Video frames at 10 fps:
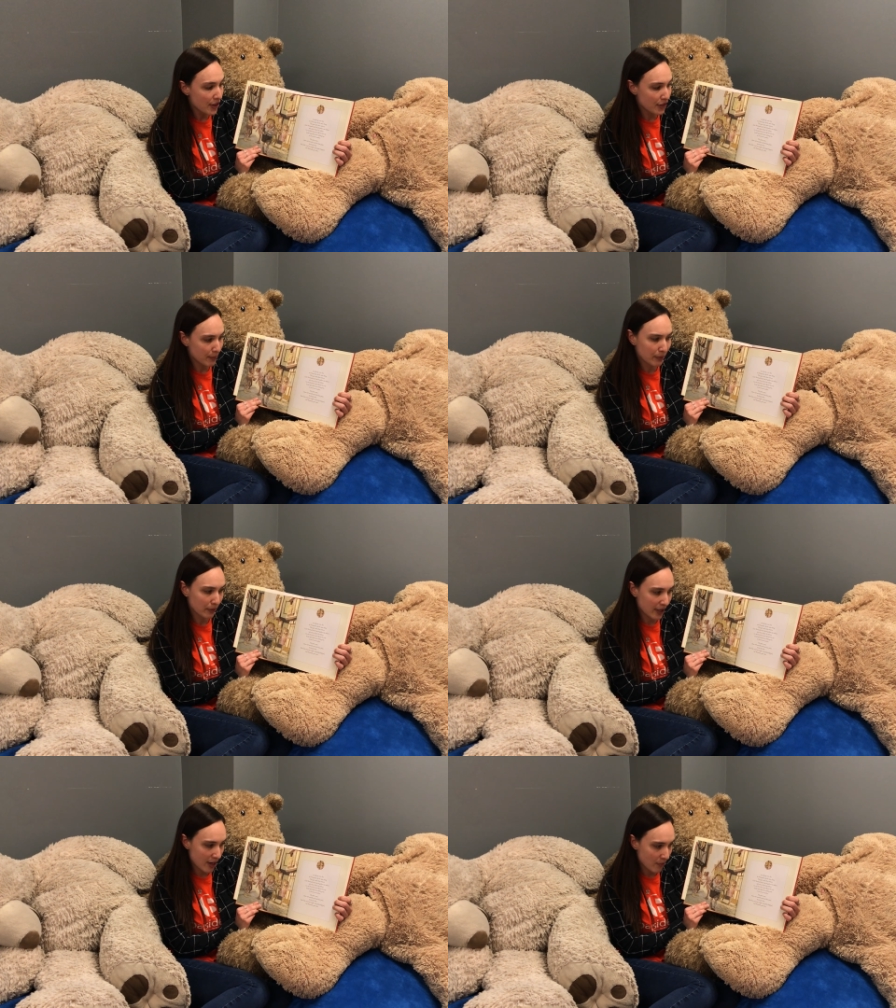The
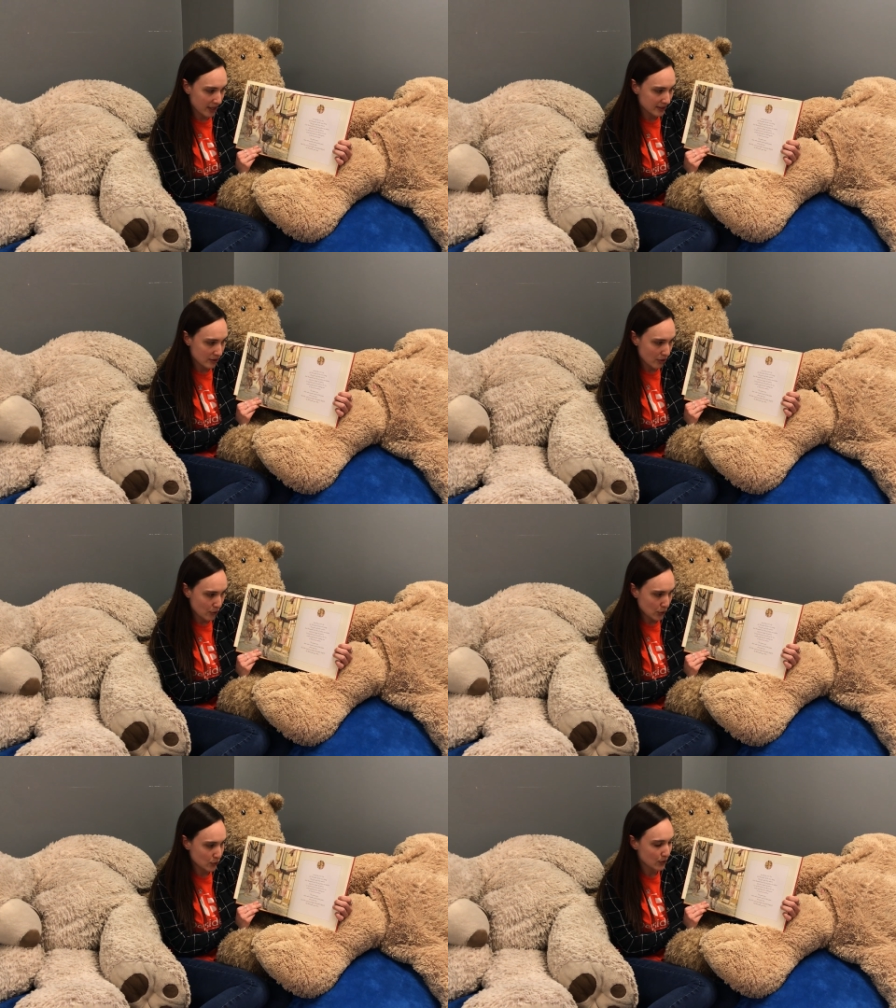pretty ones,
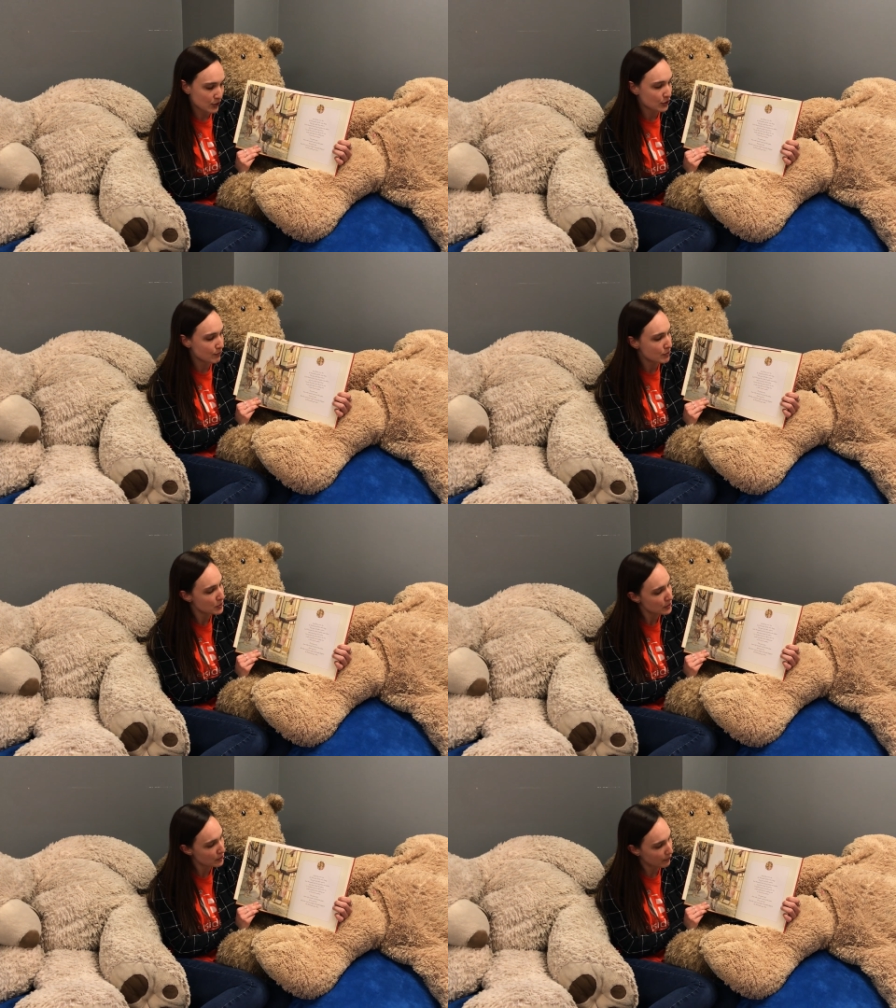those with
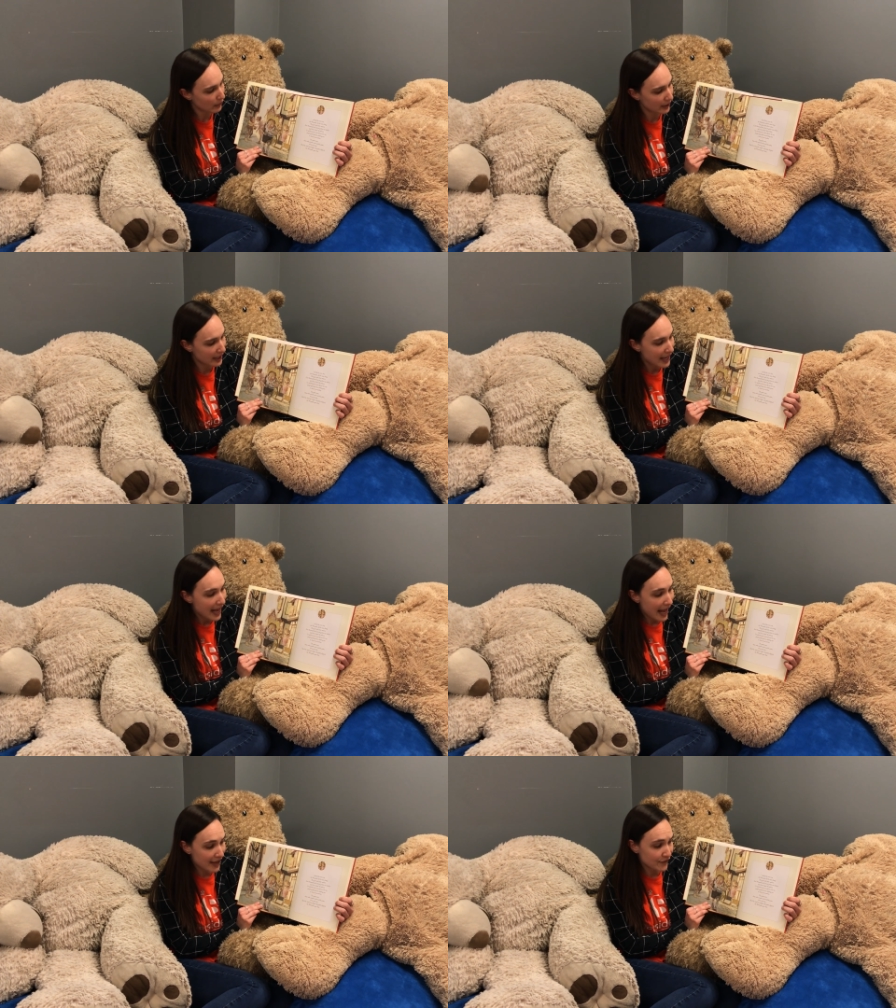smooth wood
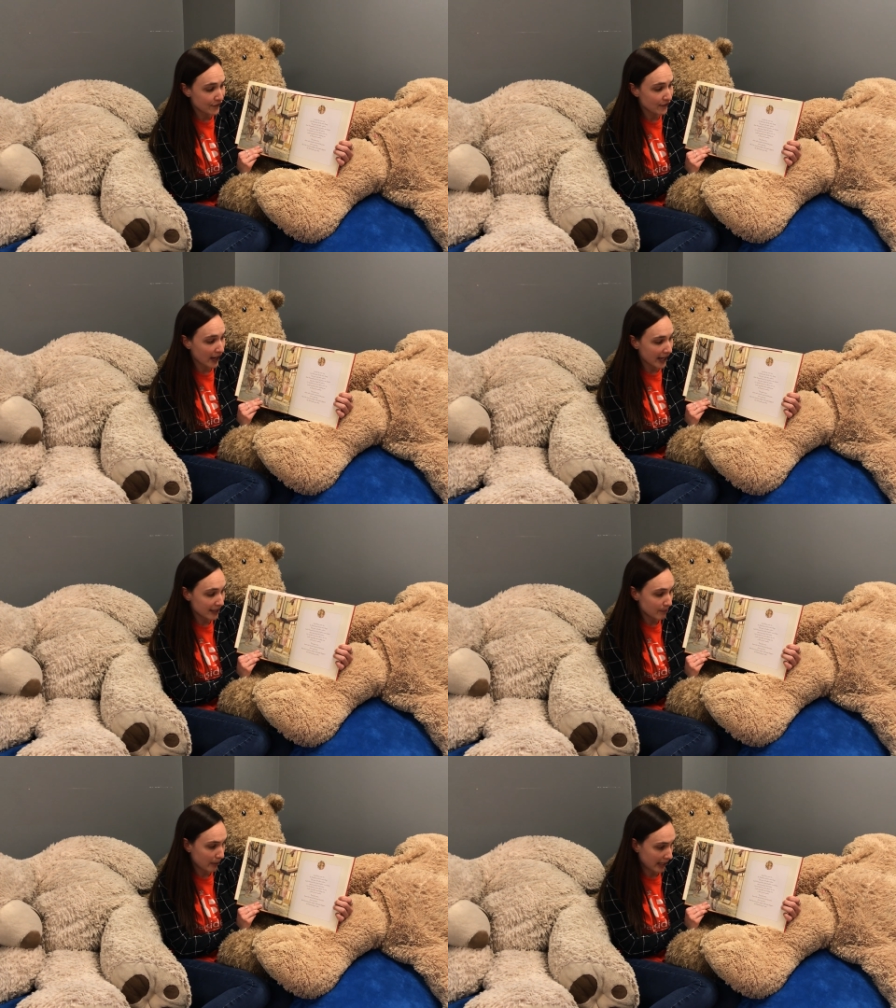and
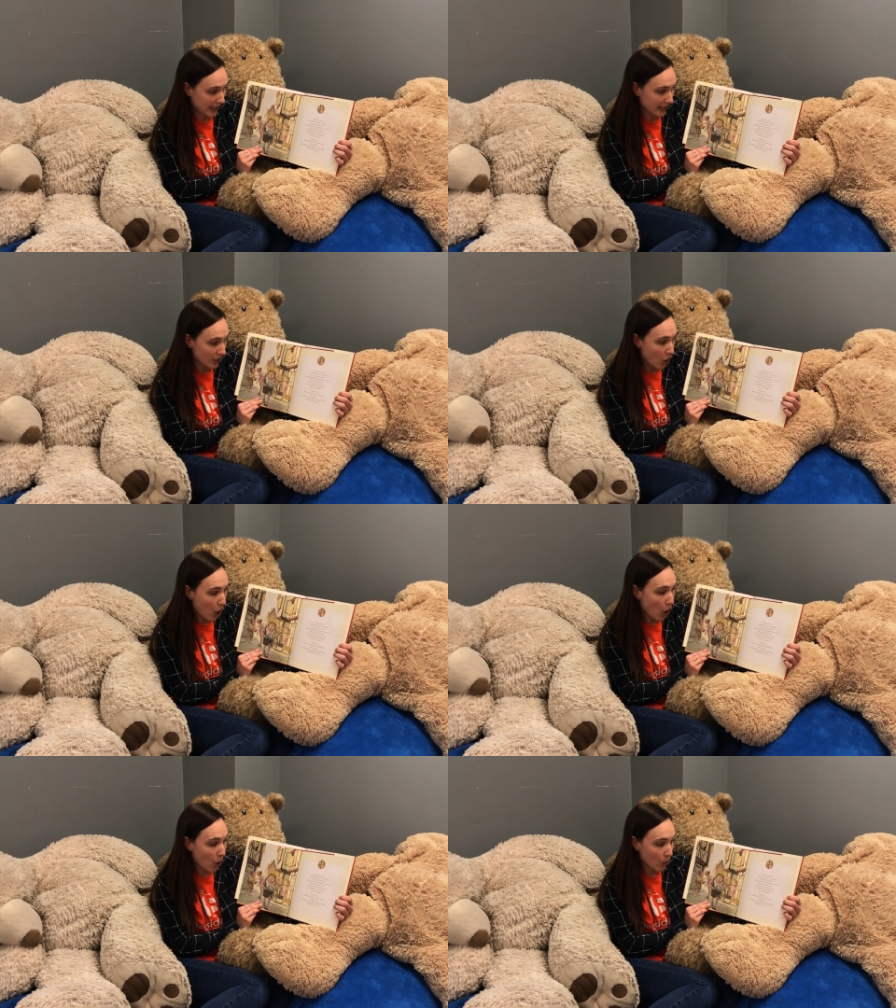fine paint,
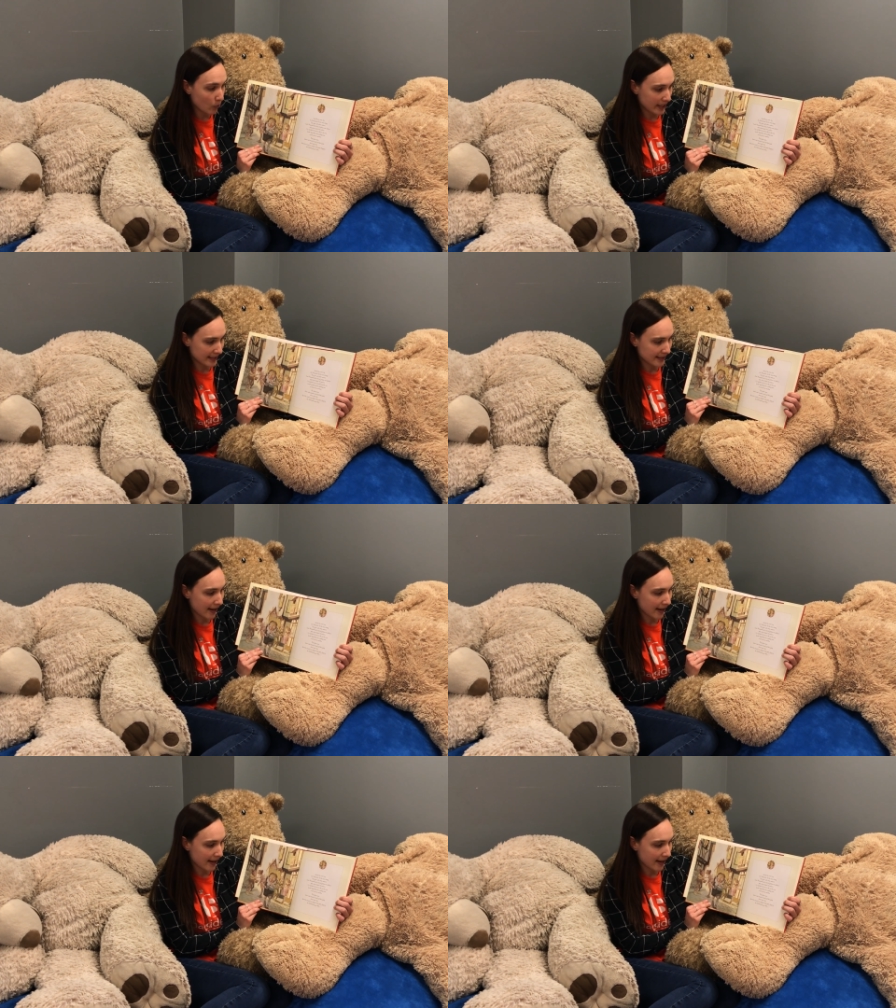always